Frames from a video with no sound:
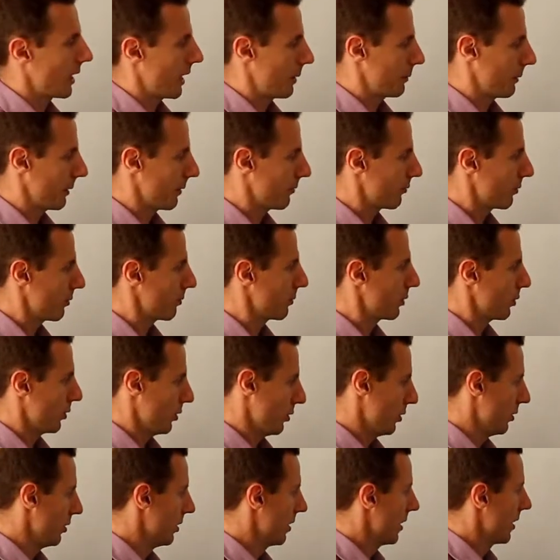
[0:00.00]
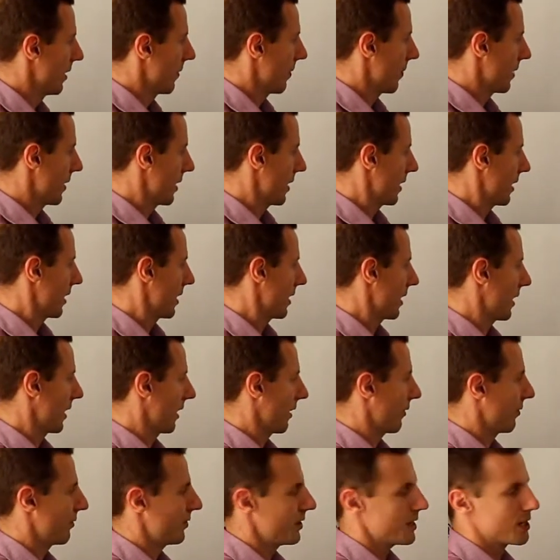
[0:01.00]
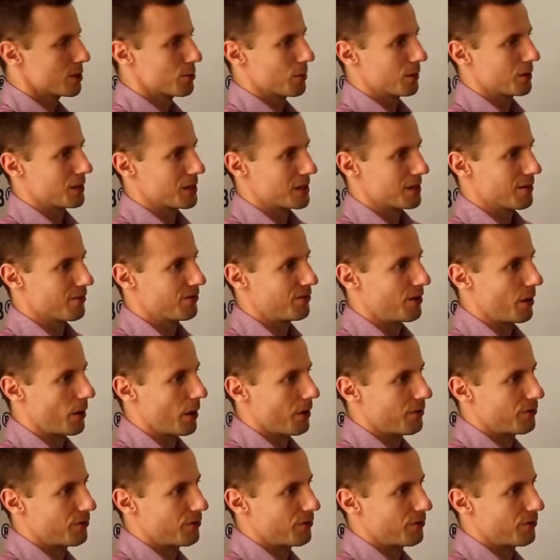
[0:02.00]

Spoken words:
coming from you. Like this one is a very,